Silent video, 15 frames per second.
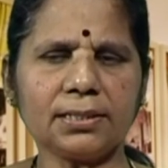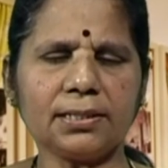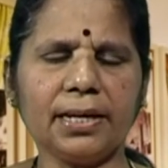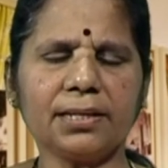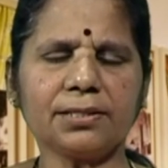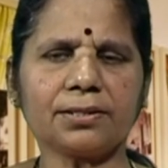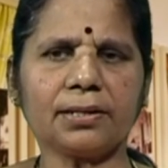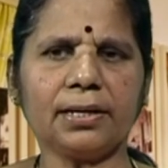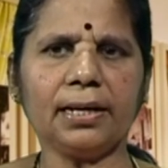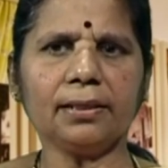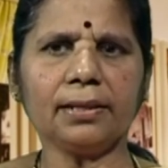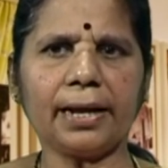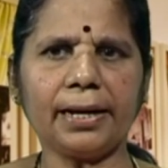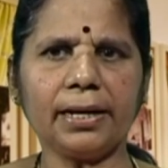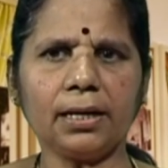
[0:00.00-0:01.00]
tear
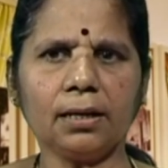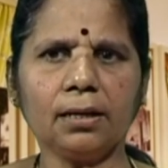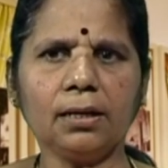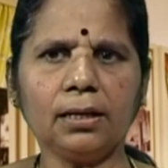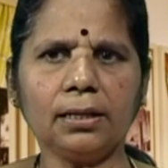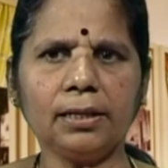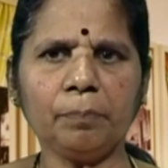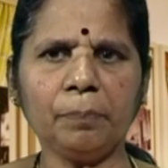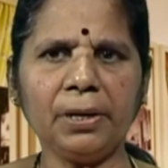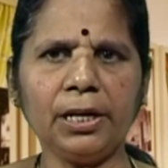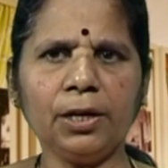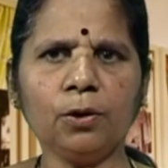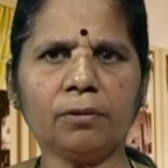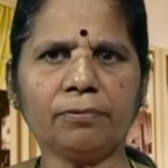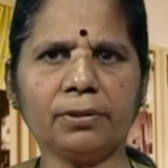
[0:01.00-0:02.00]
strength and the
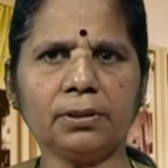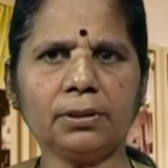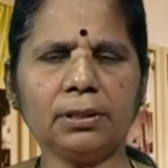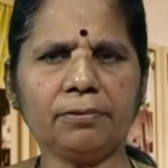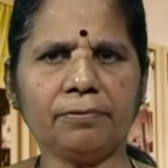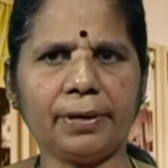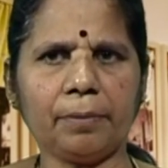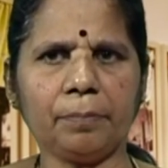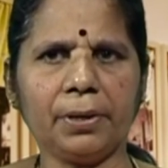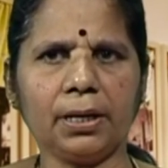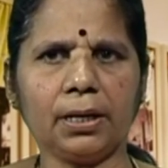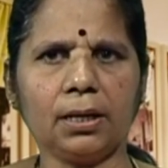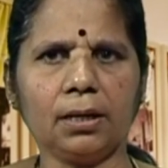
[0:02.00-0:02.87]
peeling of a fabric.